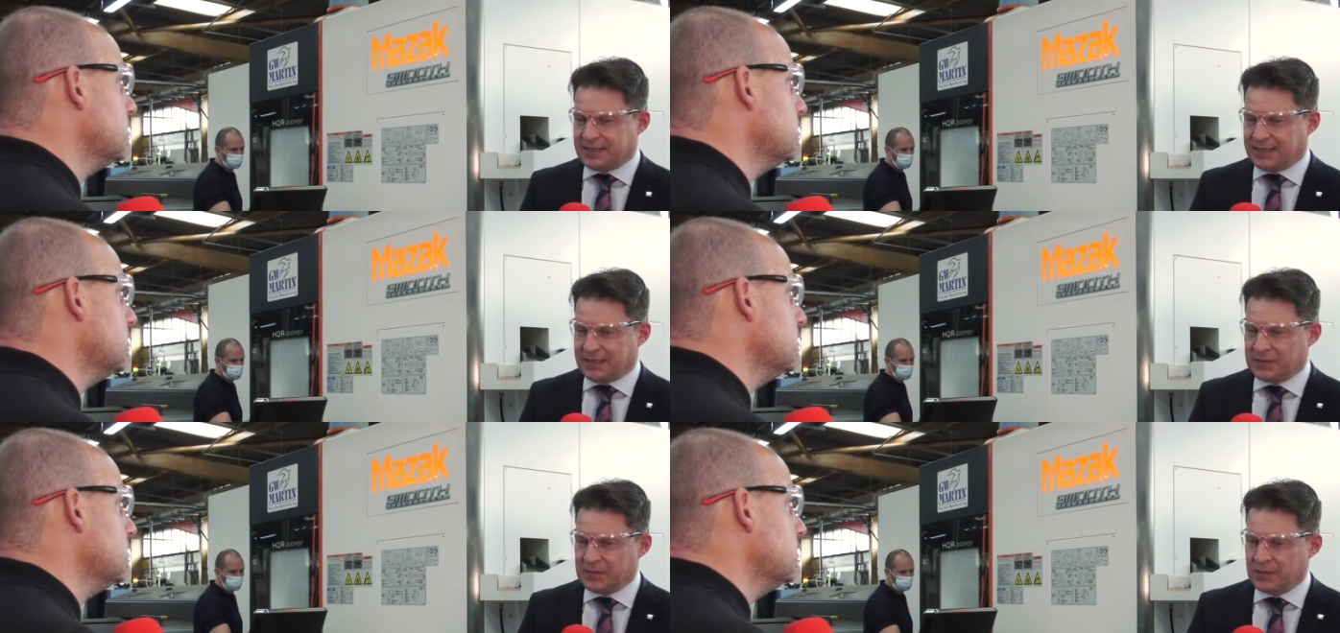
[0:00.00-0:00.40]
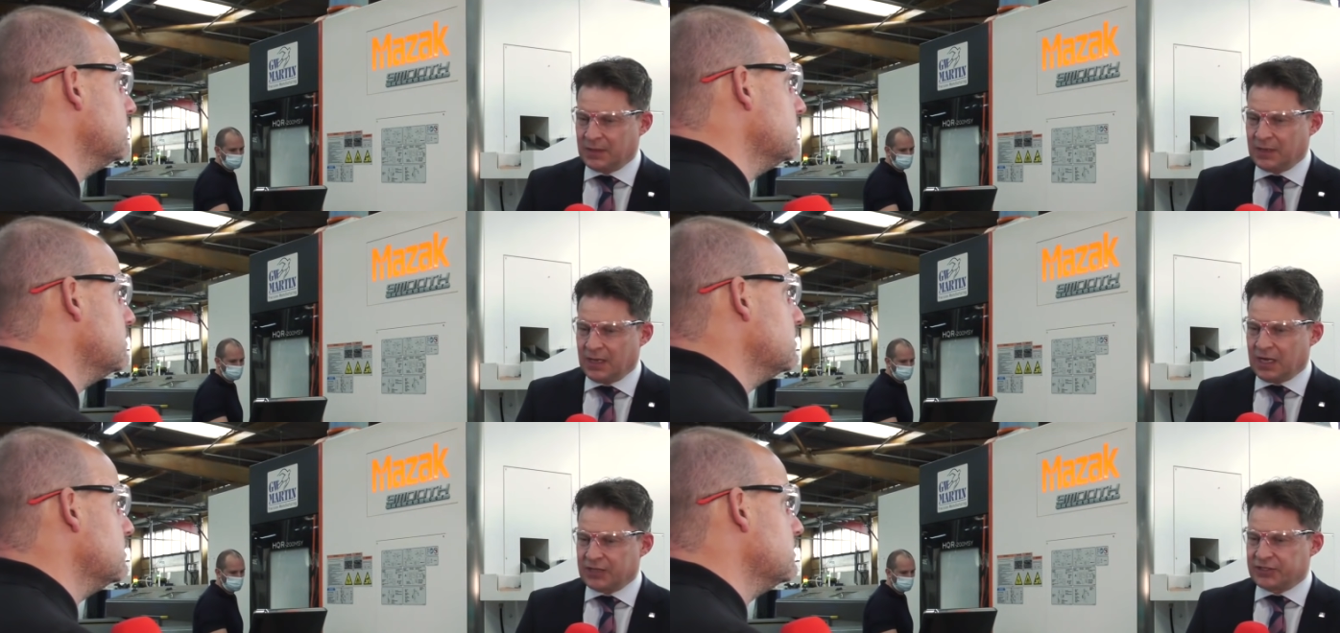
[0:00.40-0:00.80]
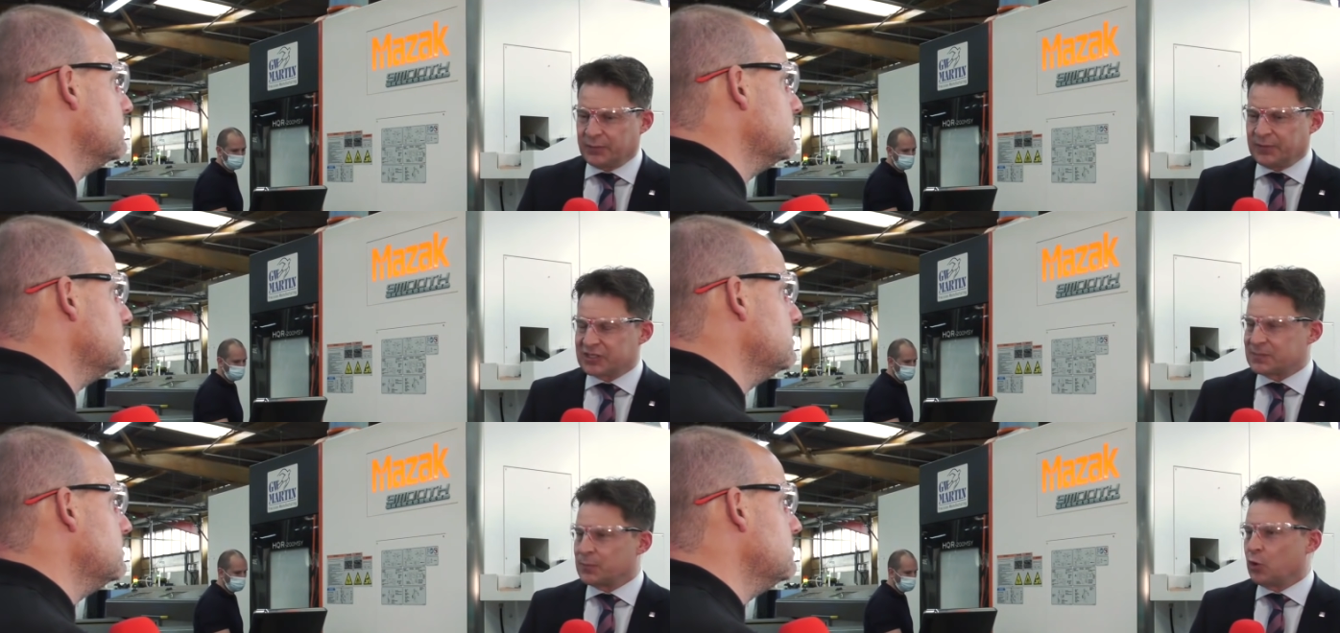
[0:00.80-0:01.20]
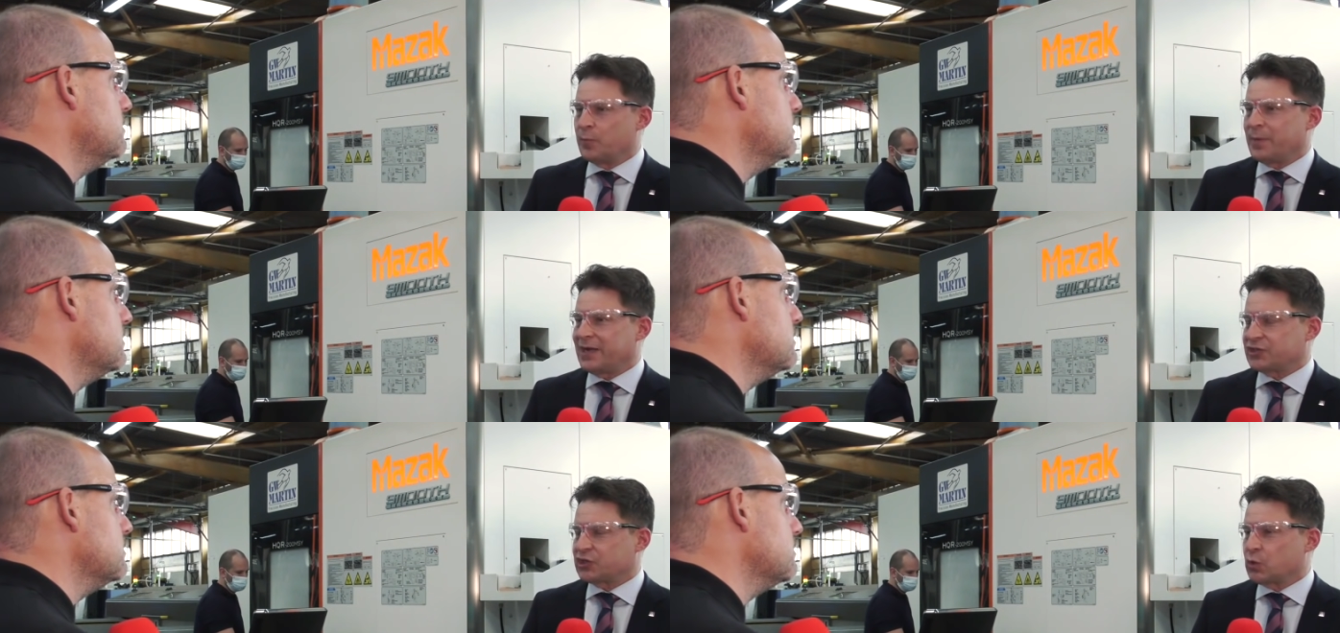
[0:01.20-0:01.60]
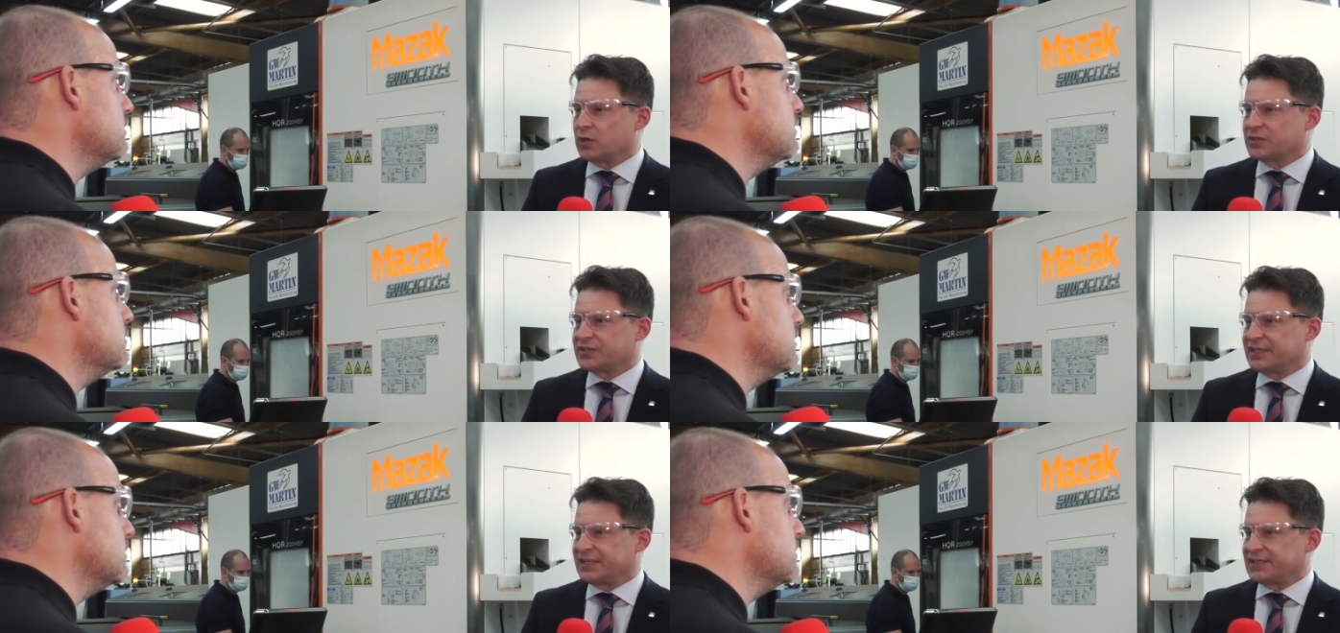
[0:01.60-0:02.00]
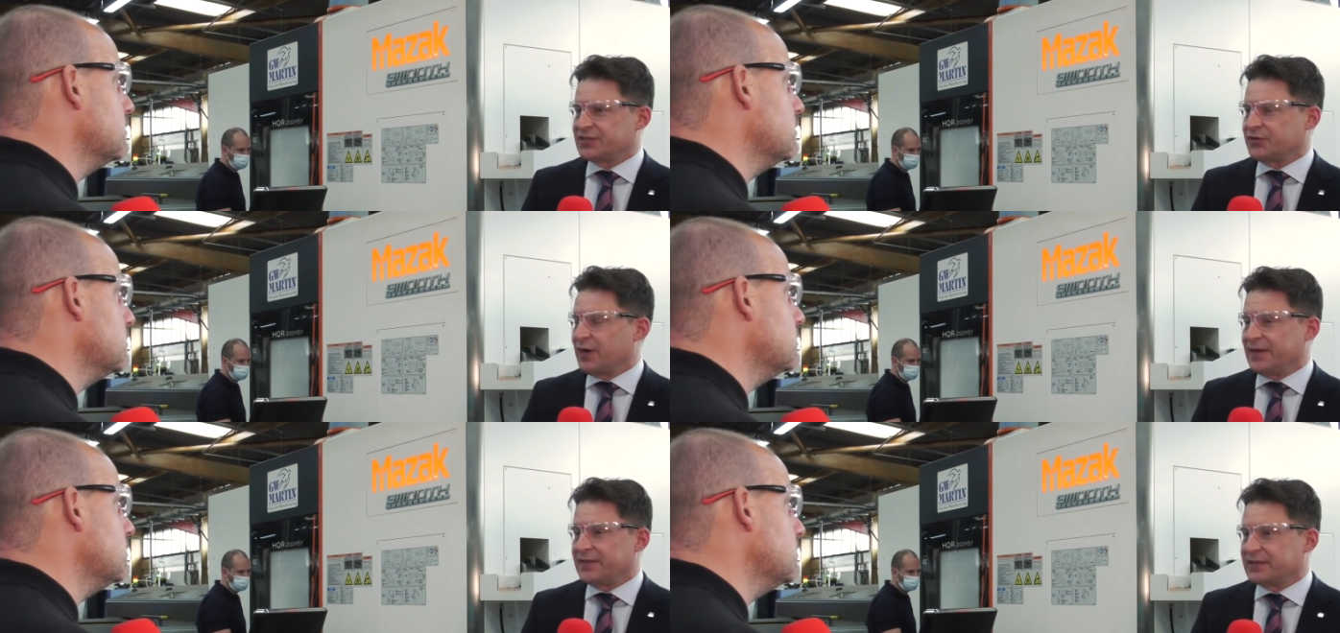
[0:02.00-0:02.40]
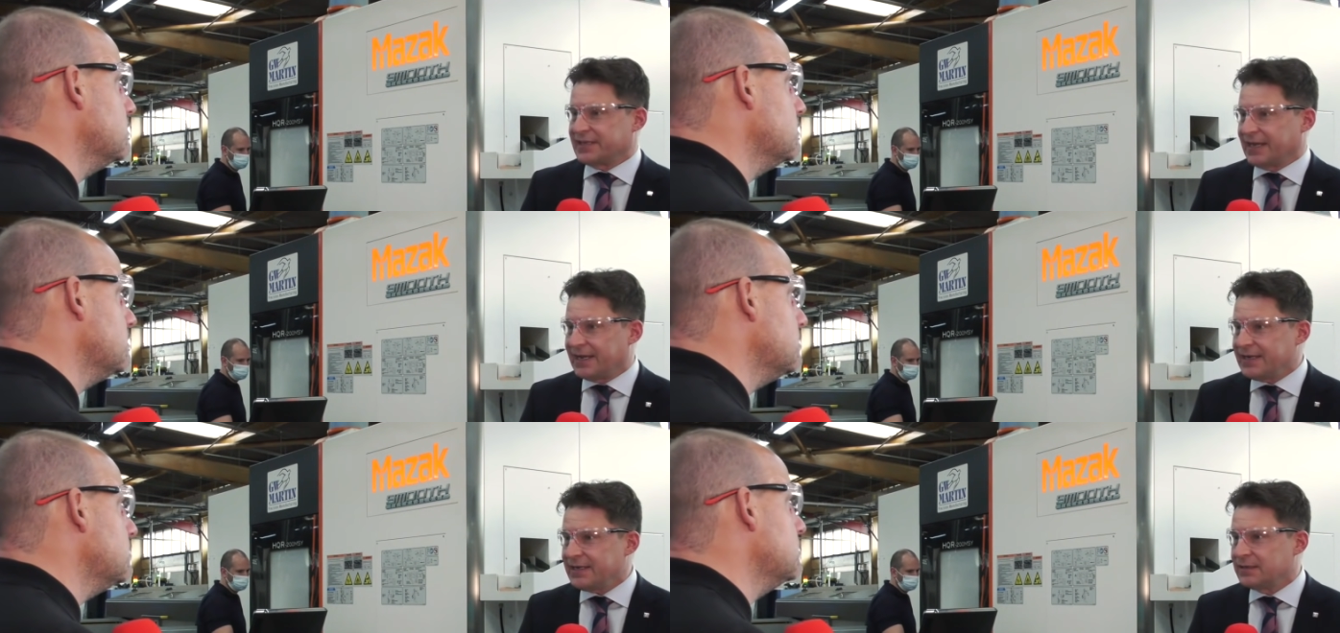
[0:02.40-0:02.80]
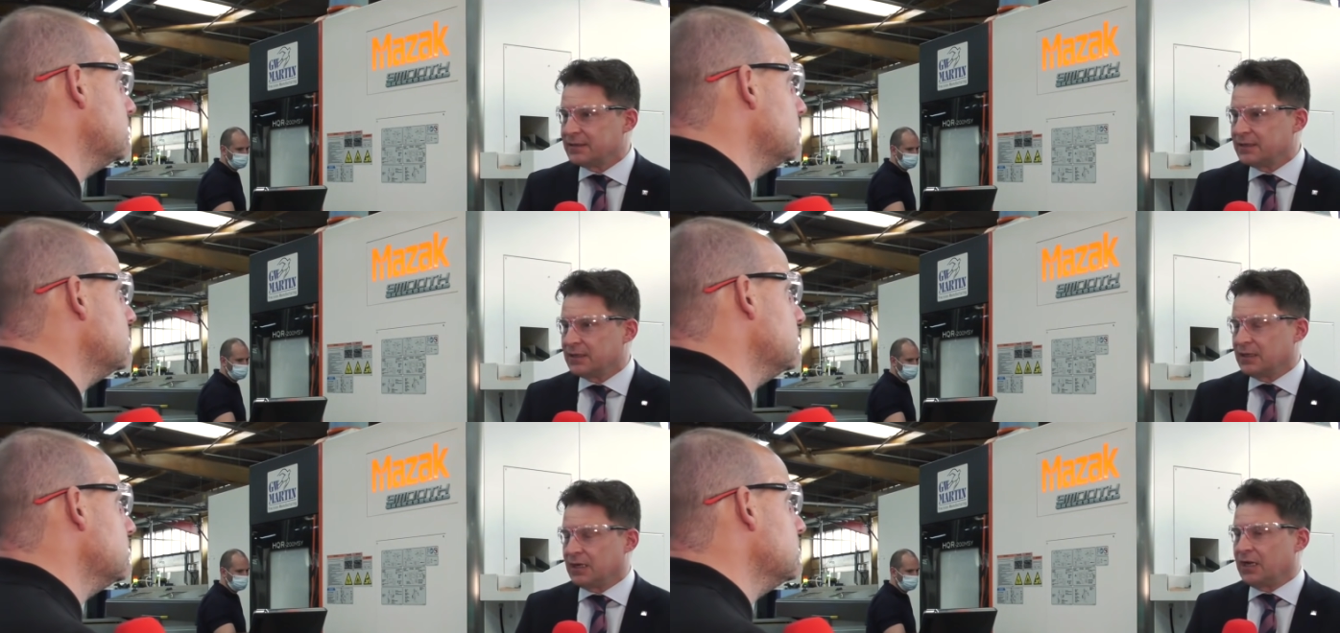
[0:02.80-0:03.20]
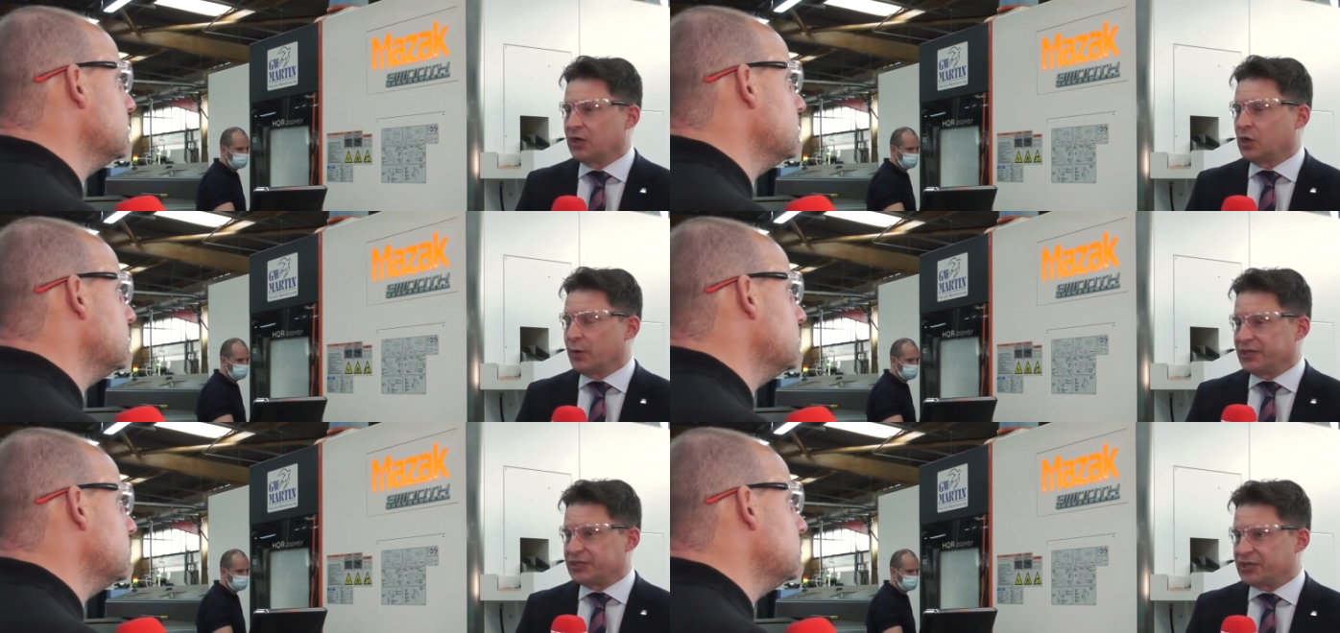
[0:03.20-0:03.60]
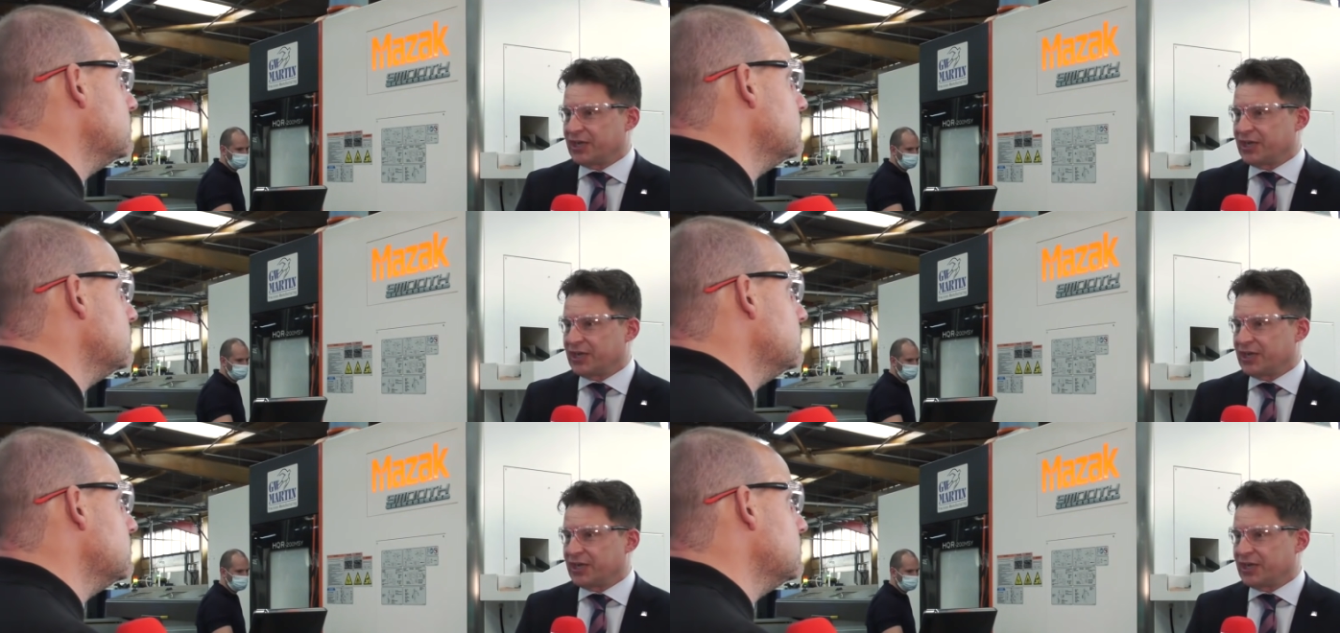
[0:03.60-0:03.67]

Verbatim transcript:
Speaker 1: that are doing small batch quantities throughout the day, quick